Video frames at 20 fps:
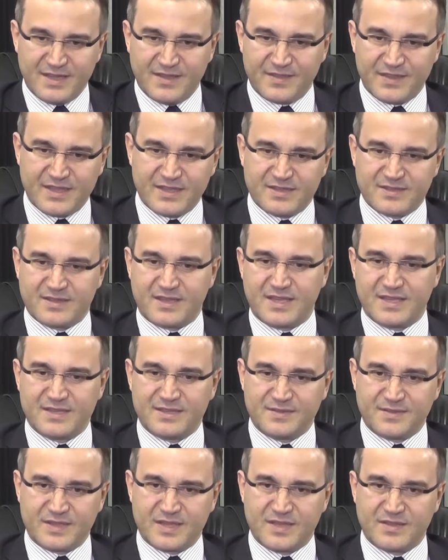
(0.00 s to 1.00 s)

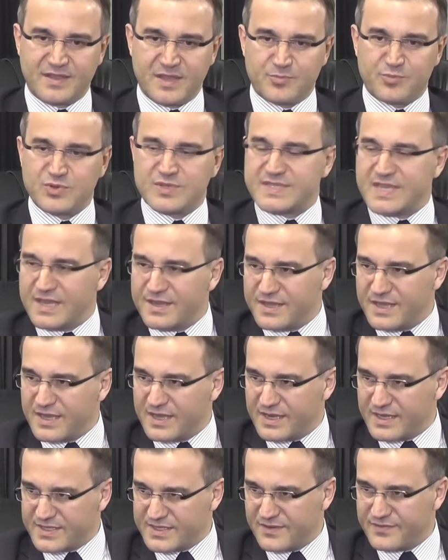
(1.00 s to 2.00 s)
they're presenting
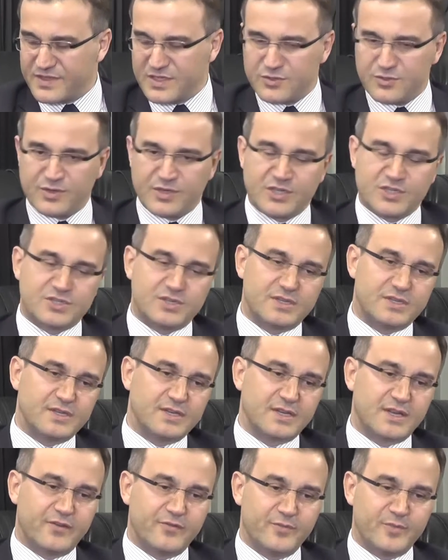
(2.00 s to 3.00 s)
it as if the Turkish
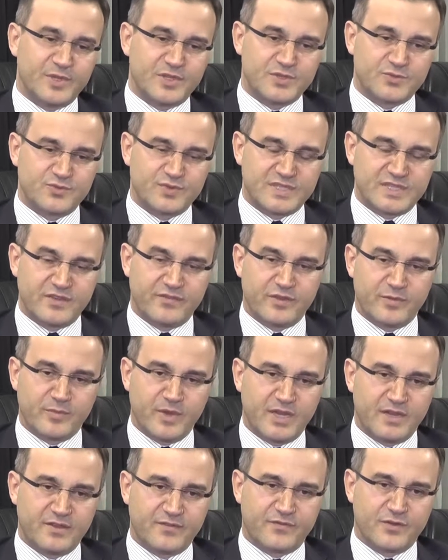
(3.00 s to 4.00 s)
government is receiving
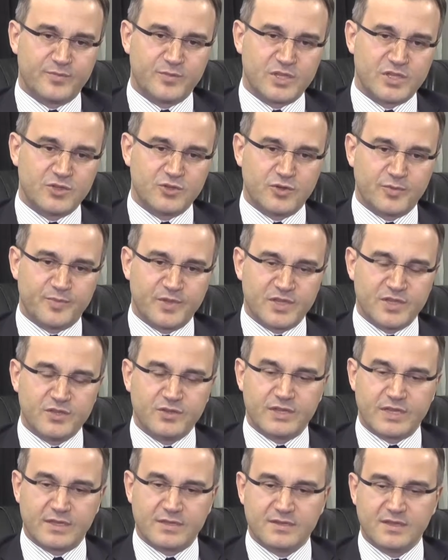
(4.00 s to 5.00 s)
money from the European
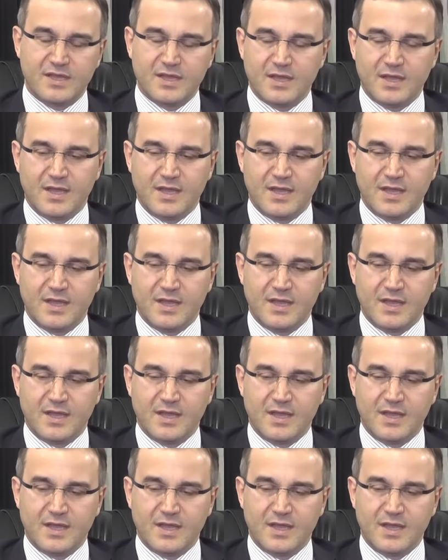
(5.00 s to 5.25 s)
Union.